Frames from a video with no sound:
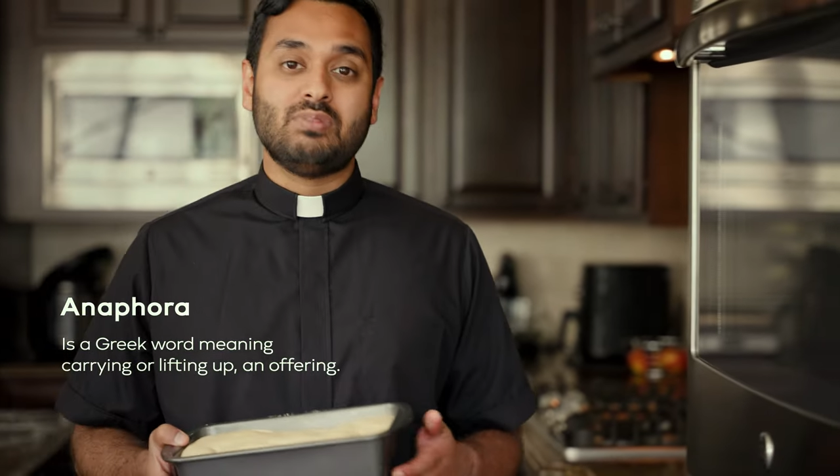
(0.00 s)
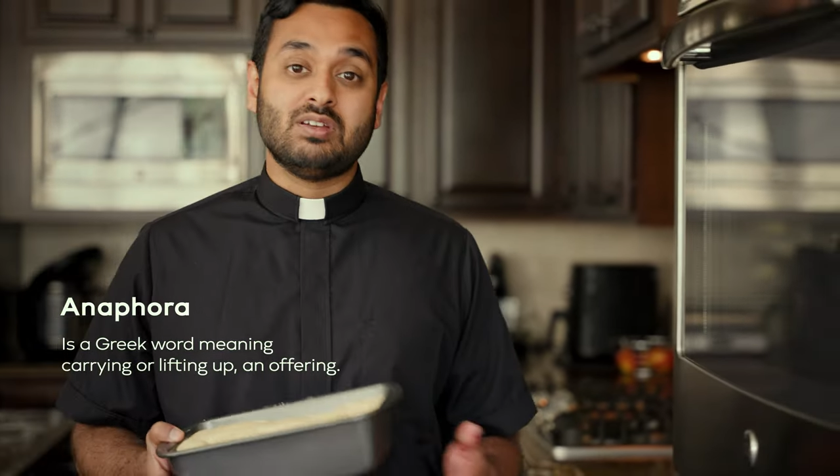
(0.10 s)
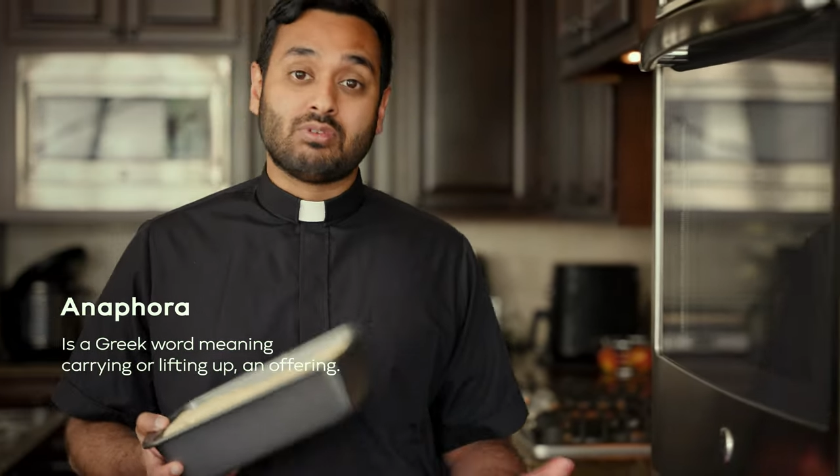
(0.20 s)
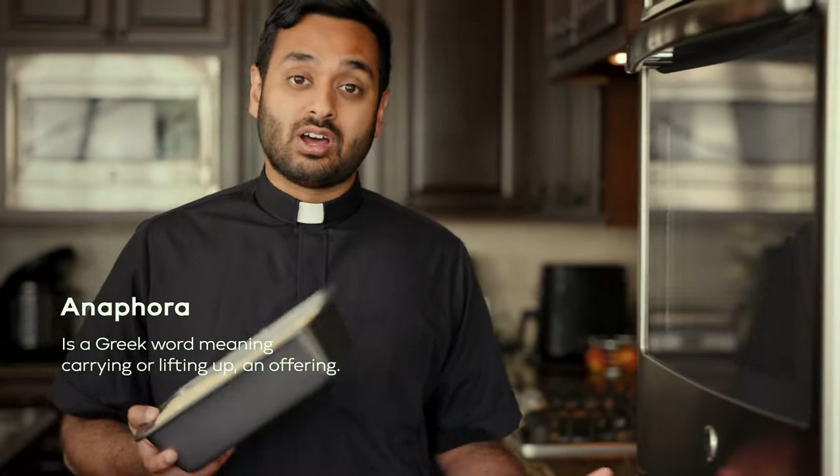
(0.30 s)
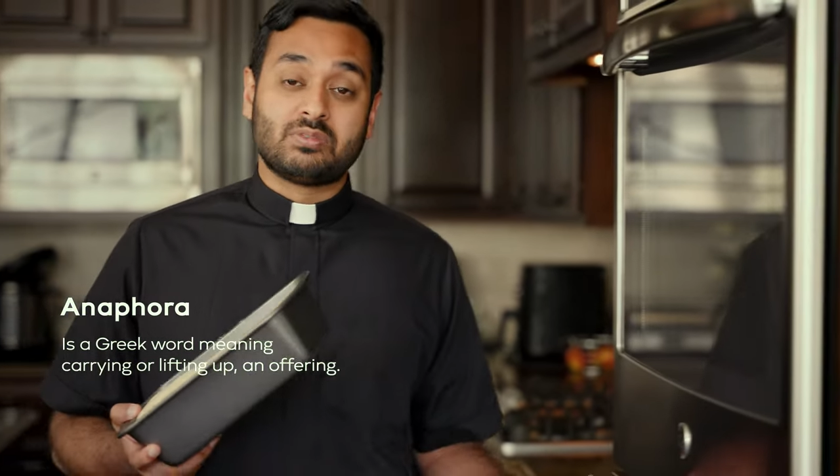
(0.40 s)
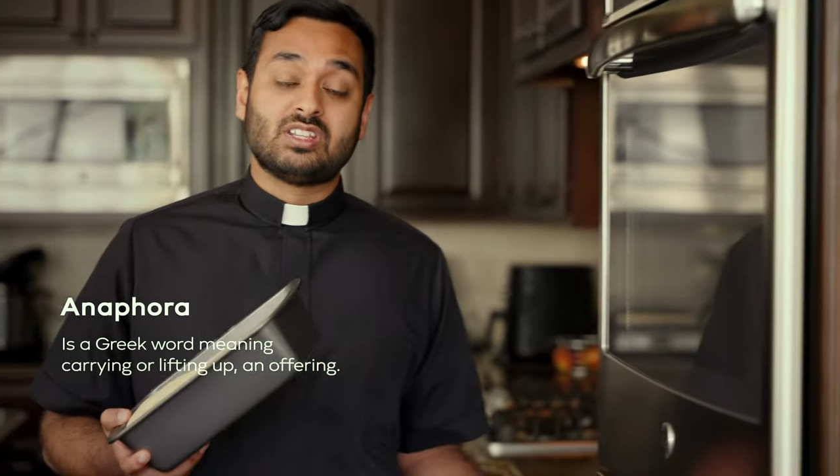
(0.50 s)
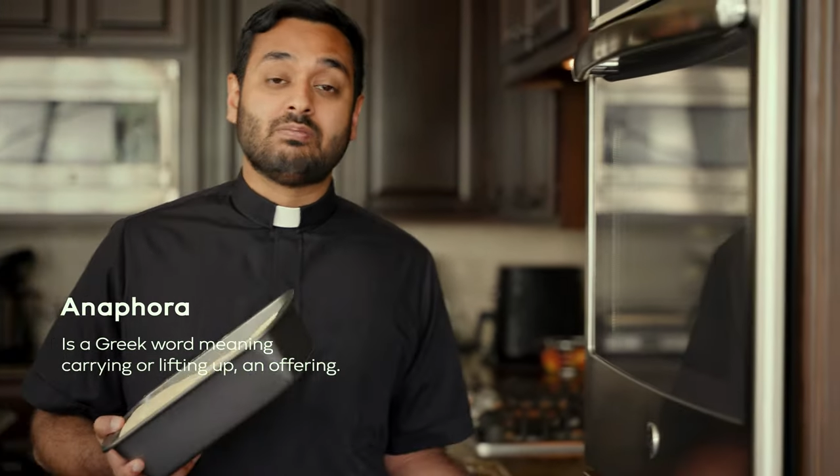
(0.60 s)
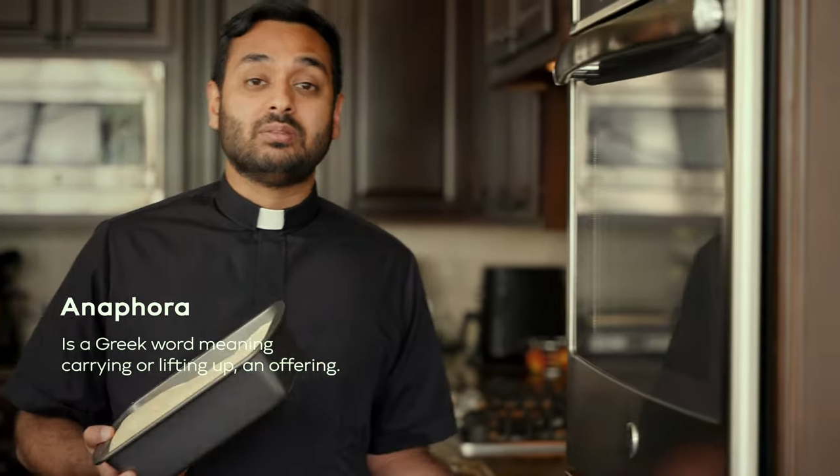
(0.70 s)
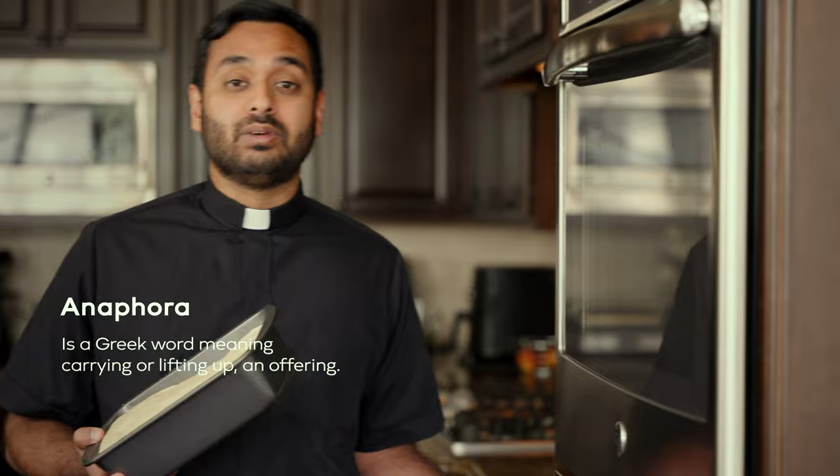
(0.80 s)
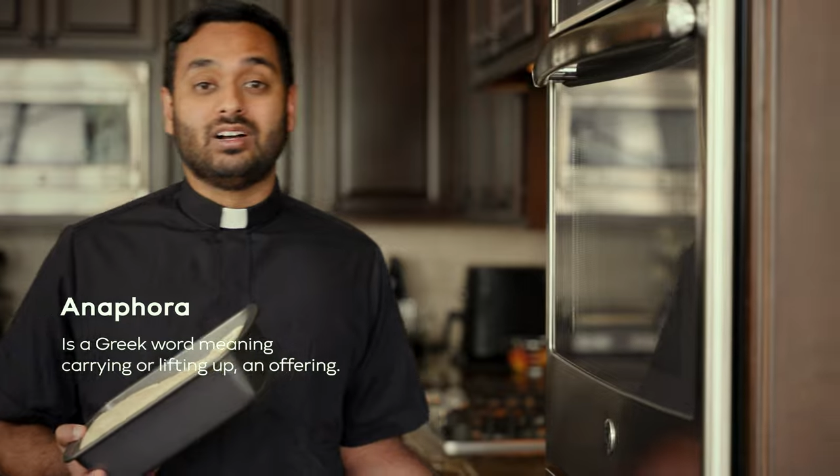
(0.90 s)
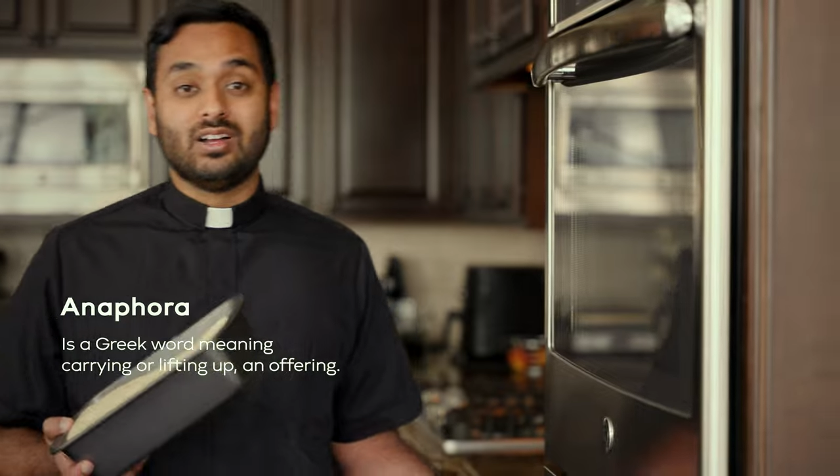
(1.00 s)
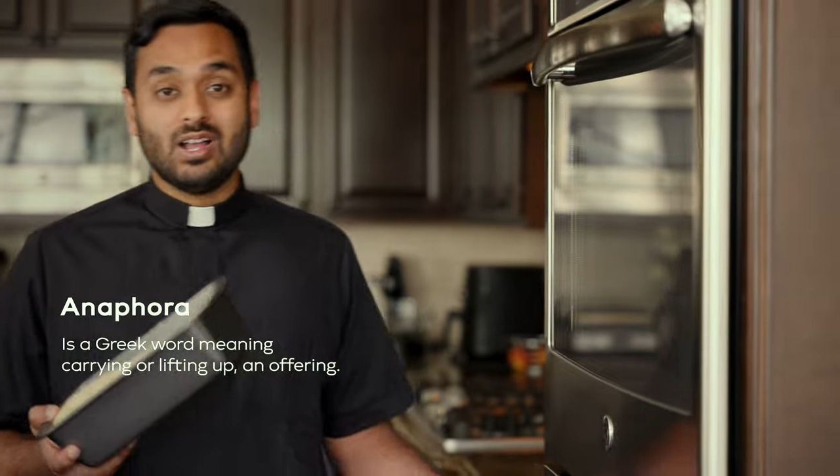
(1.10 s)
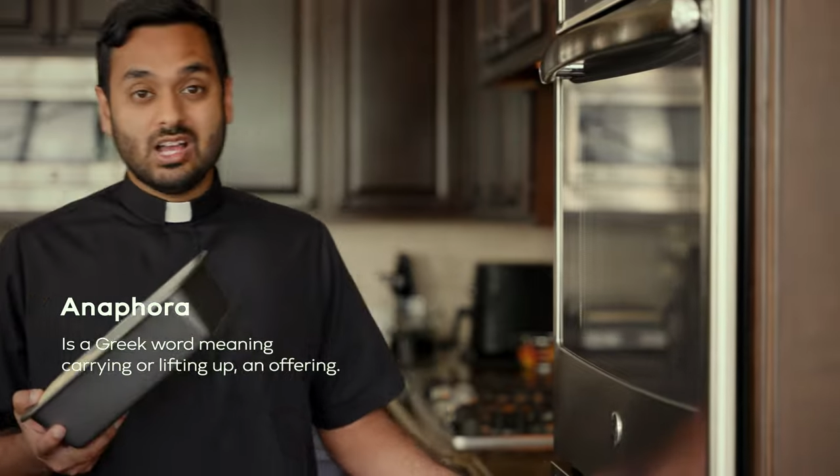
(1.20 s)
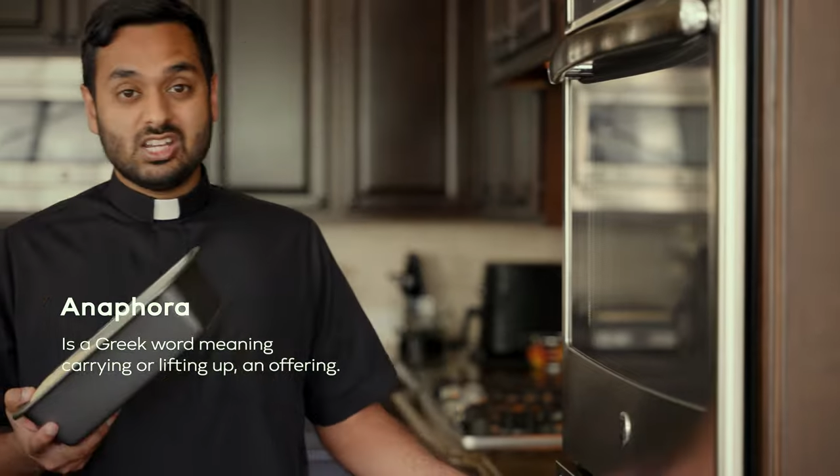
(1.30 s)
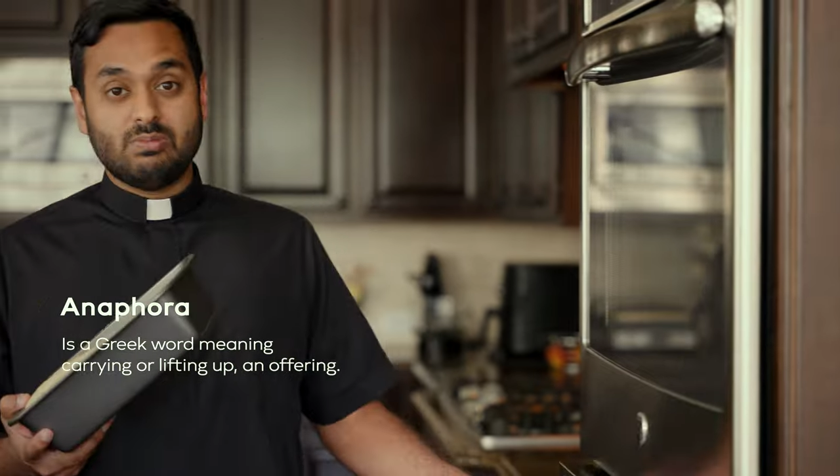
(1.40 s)
being brought up to the madbaha
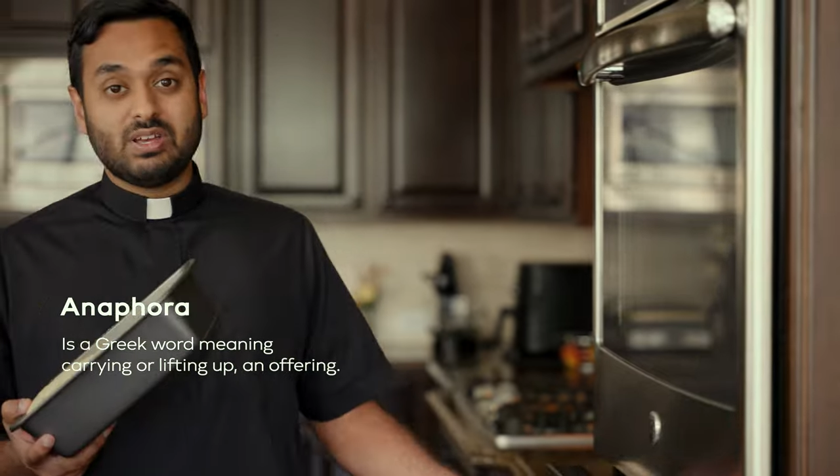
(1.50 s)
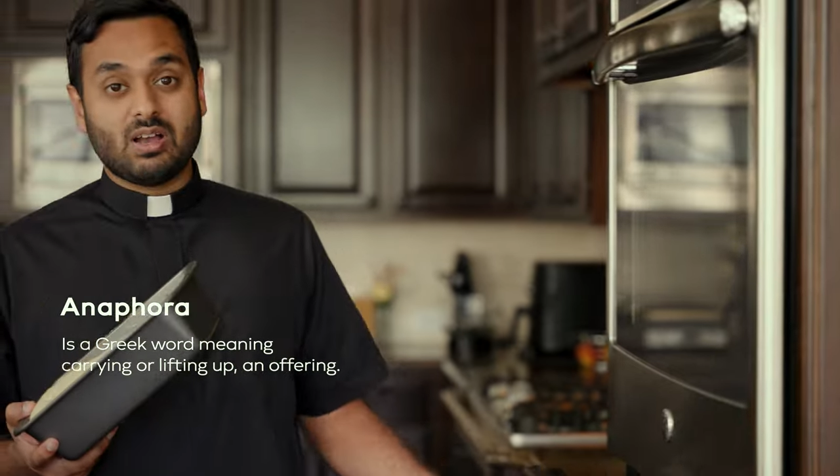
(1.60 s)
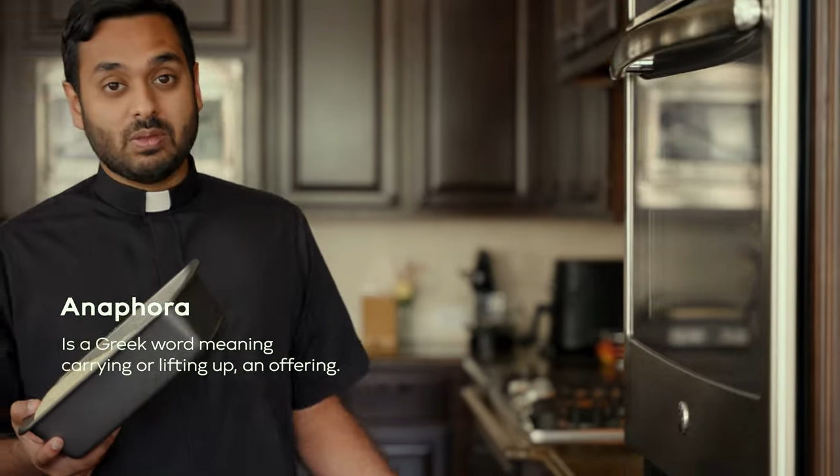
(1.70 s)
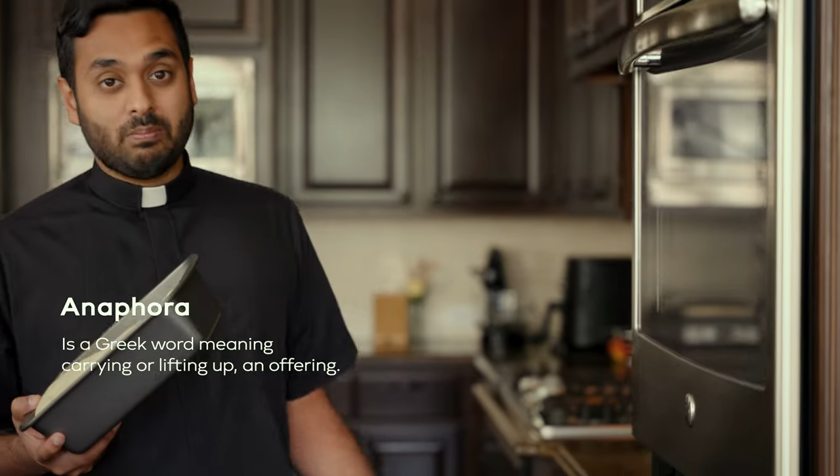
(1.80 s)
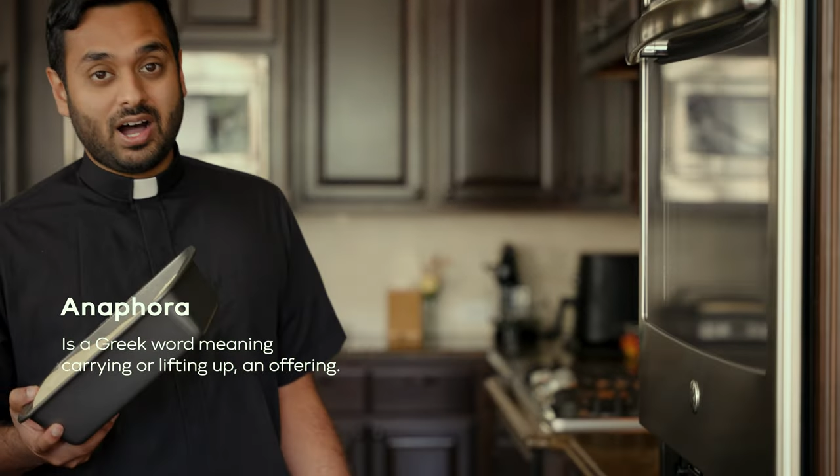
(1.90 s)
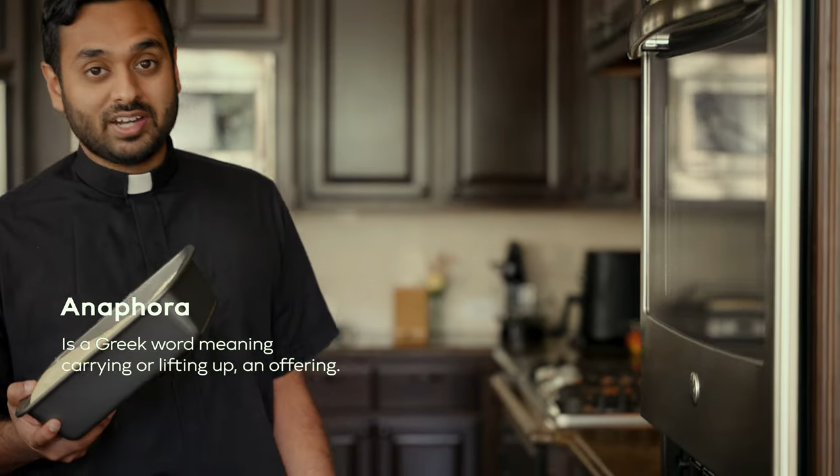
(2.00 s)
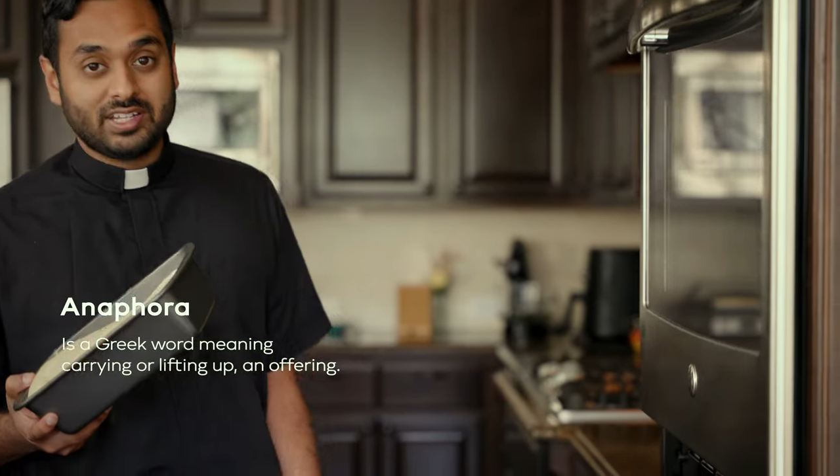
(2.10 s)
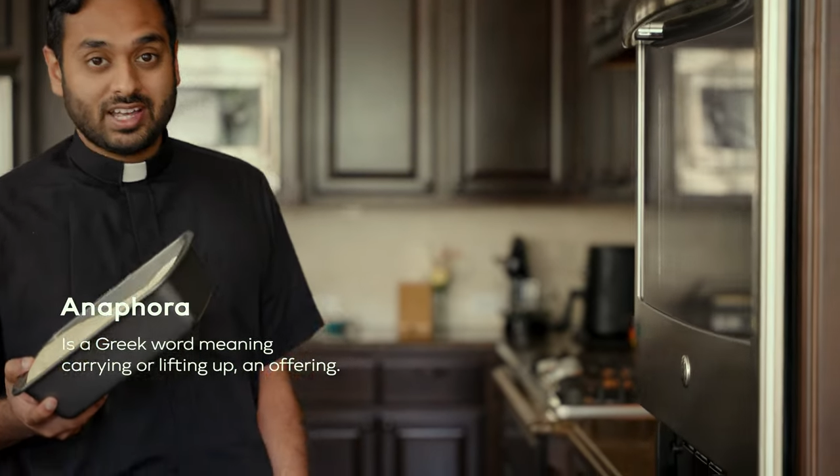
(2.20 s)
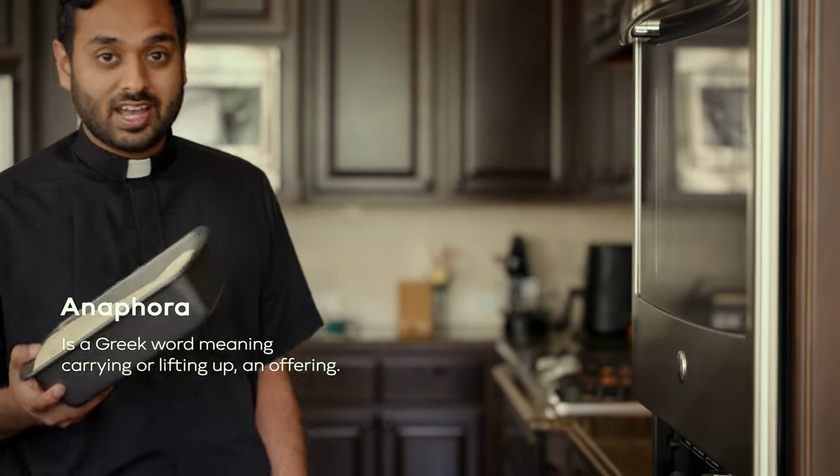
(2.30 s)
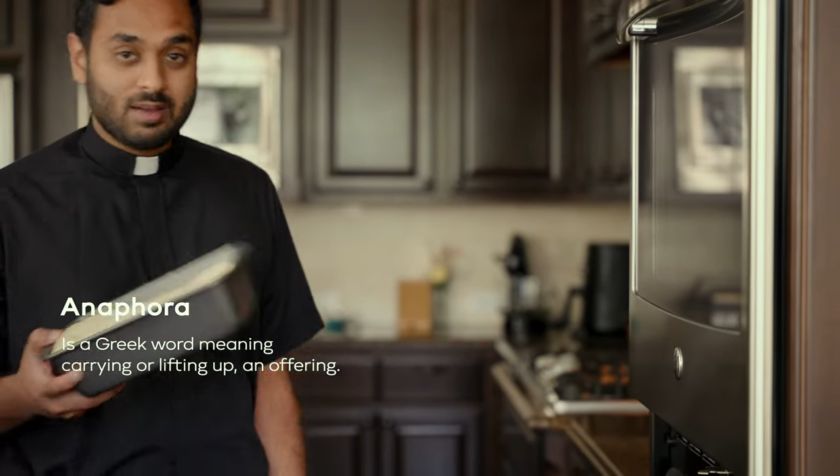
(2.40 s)
to become the body